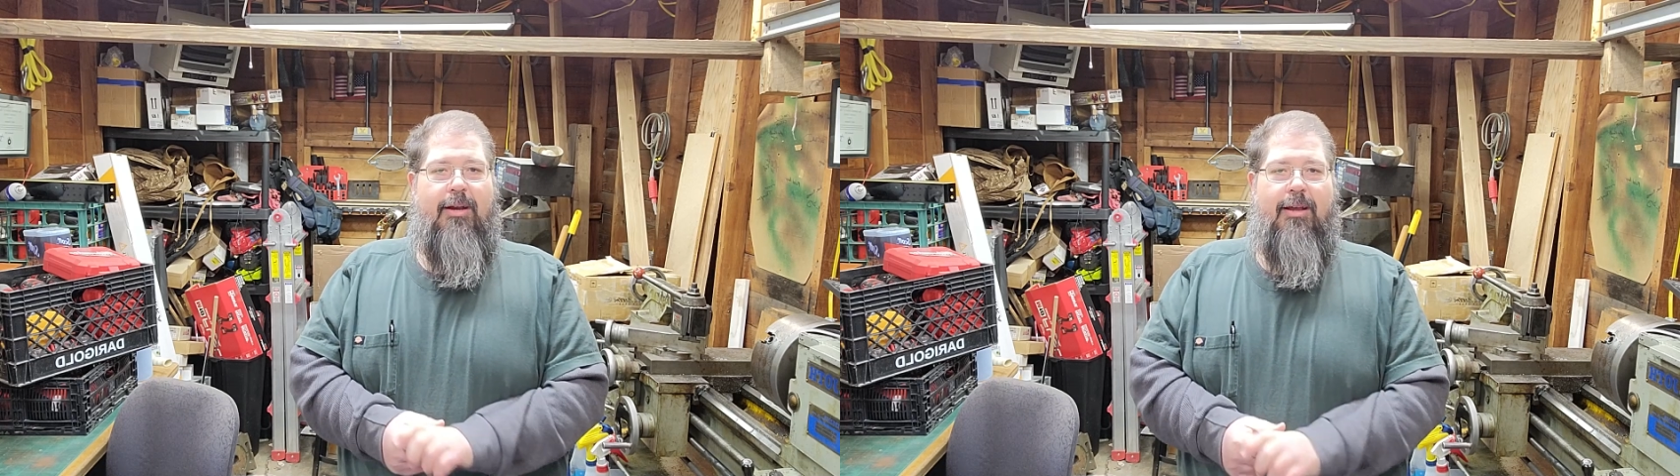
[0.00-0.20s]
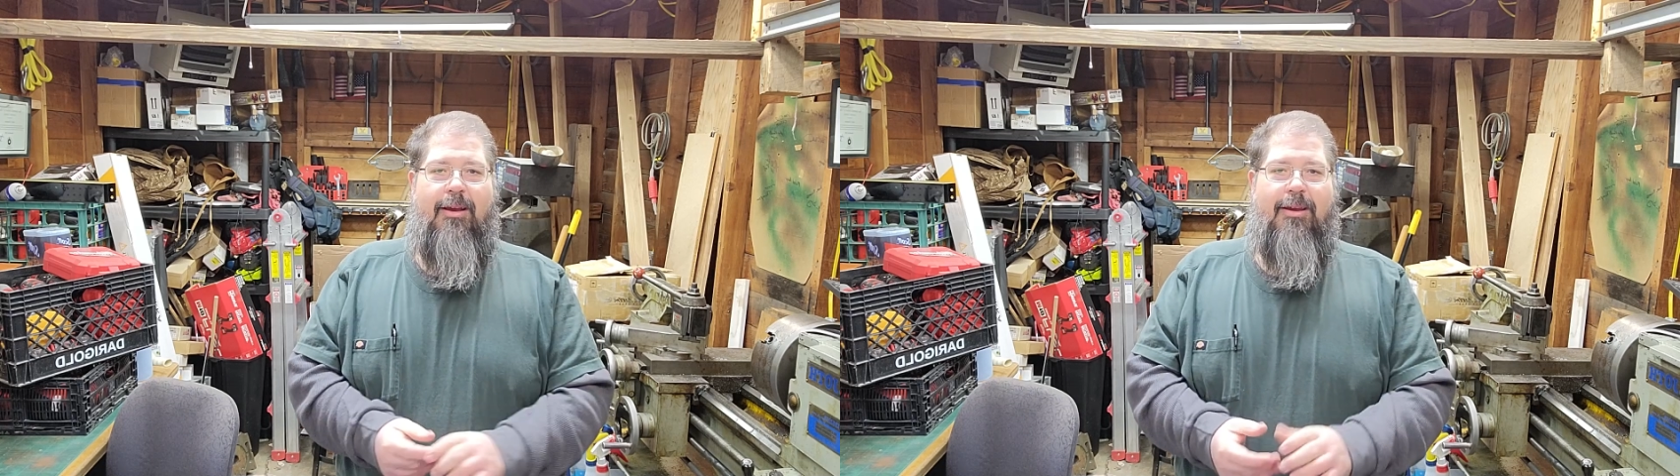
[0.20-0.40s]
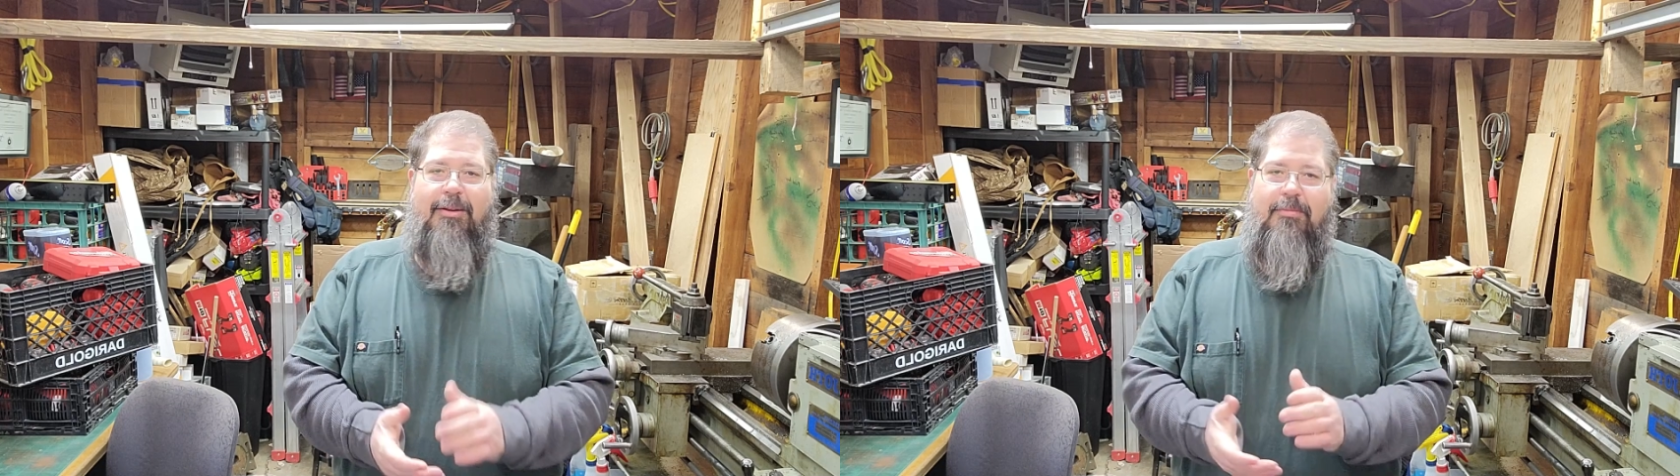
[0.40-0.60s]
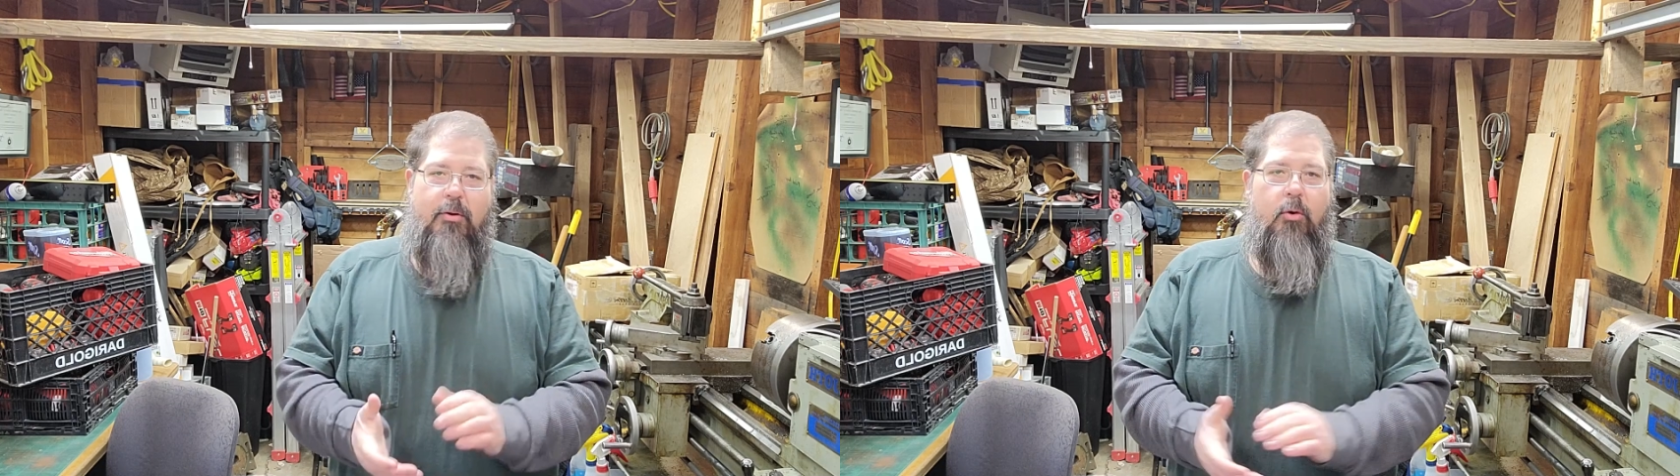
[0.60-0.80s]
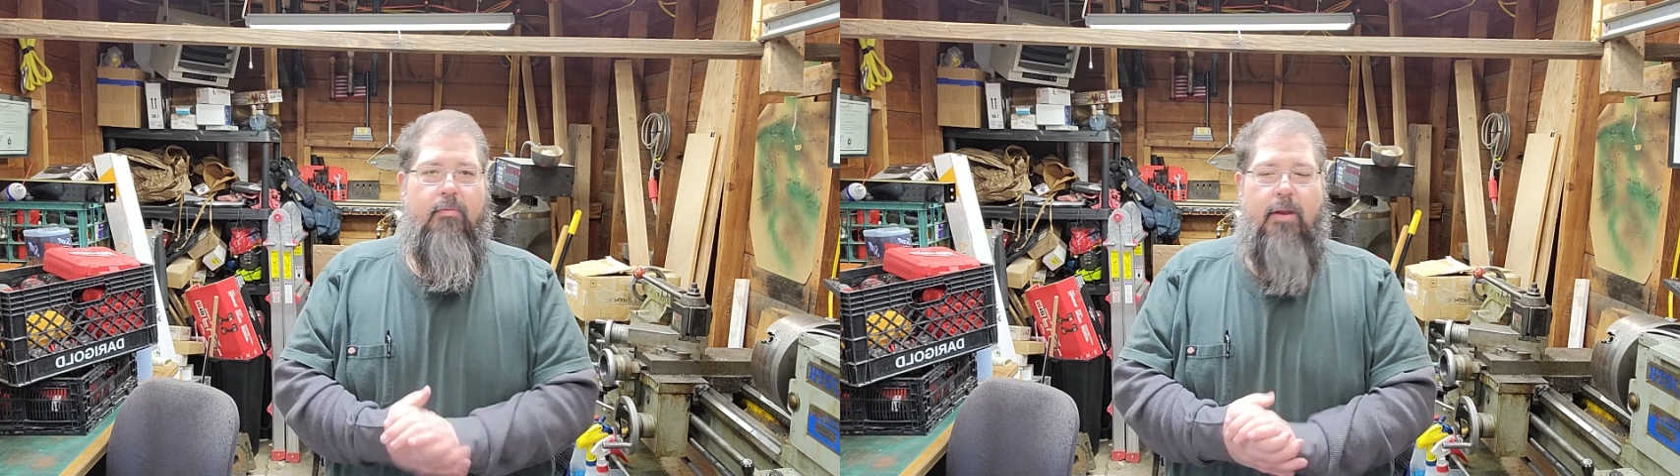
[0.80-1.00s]
I like it.
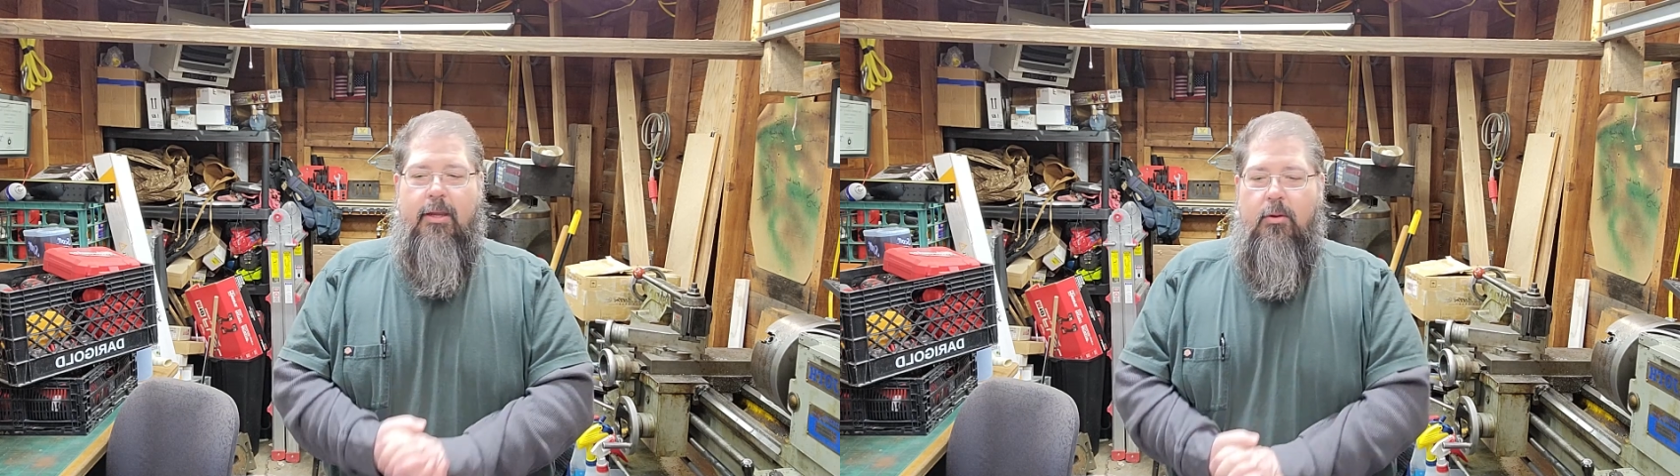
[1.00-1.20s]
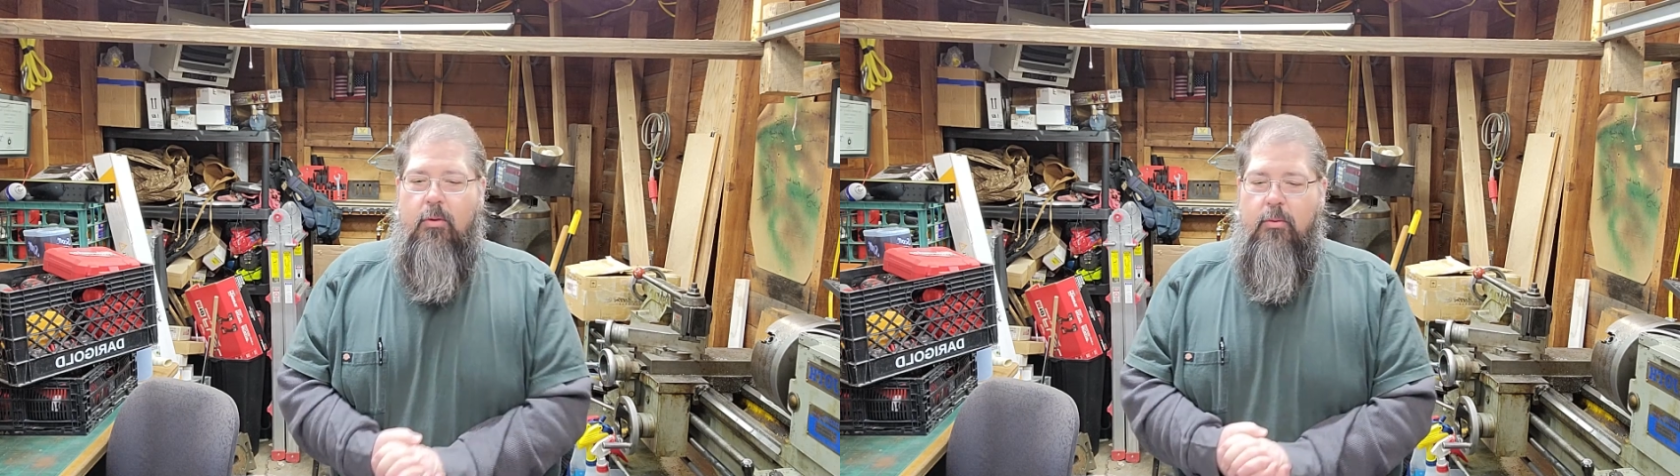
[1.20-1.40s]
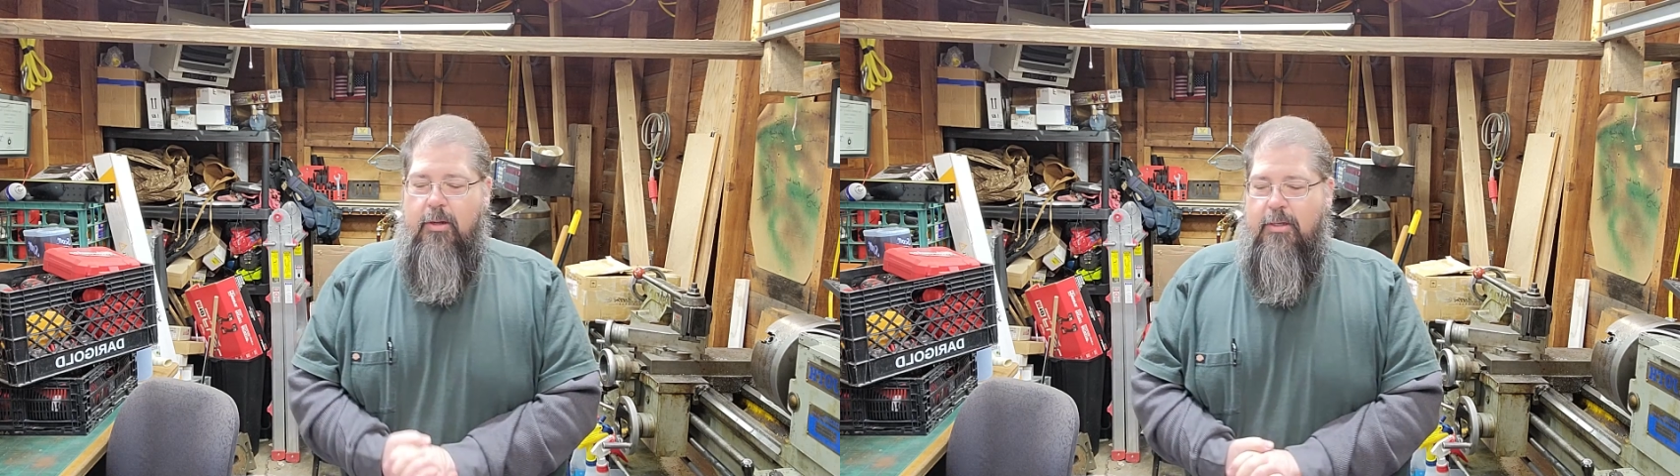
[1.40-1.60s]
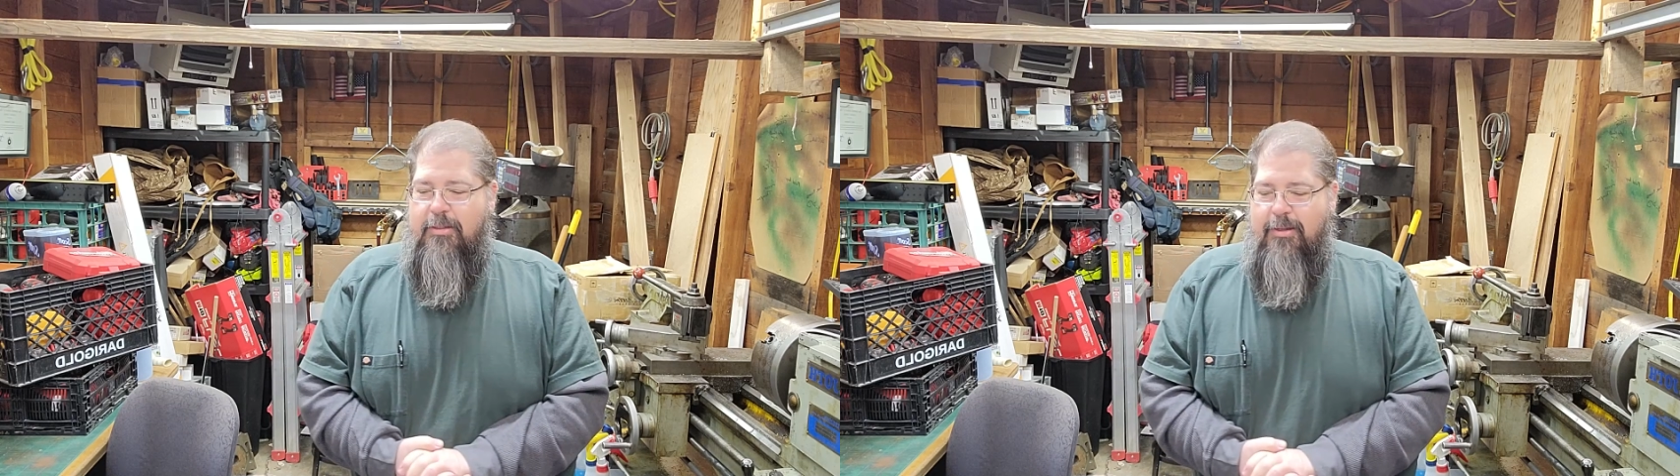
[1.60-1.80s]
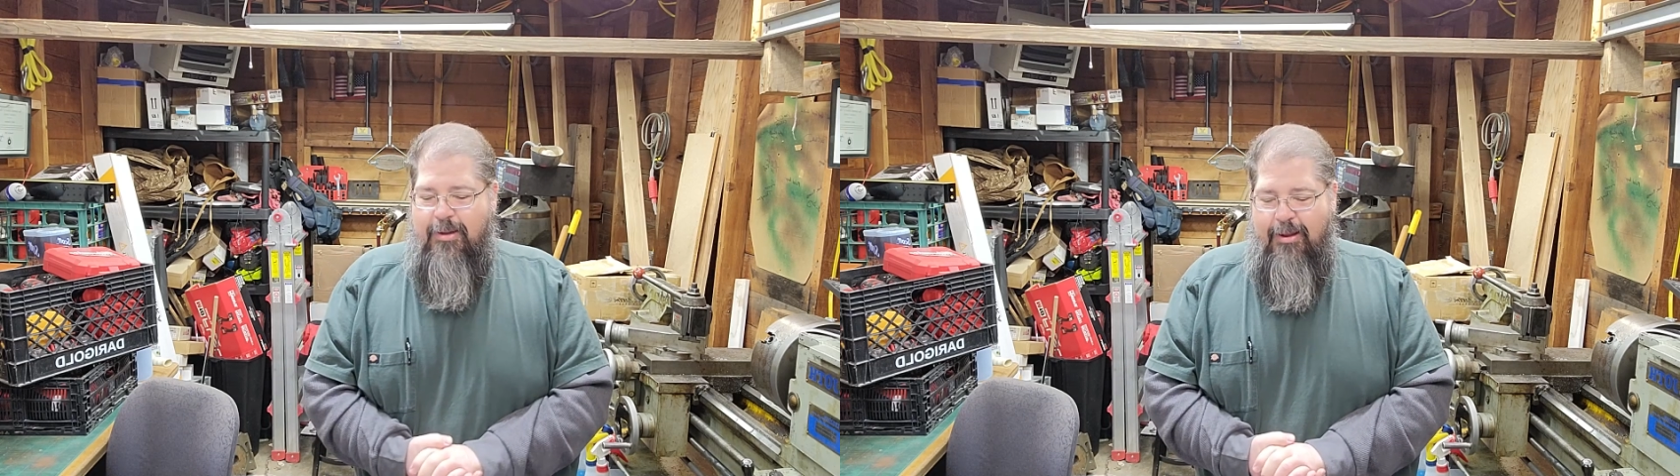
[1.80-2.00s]
Old Viking Woodworks.